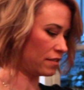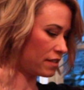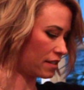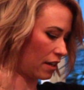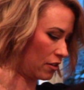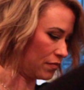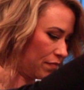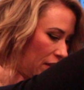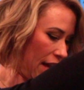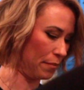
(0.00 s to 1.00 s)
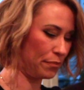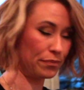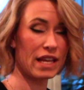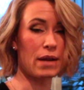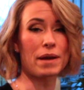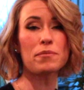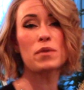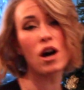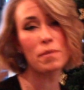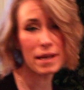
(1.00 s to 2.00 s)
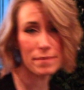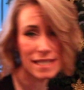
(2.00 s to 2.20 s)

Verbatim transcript: So yeah, anyway, we all make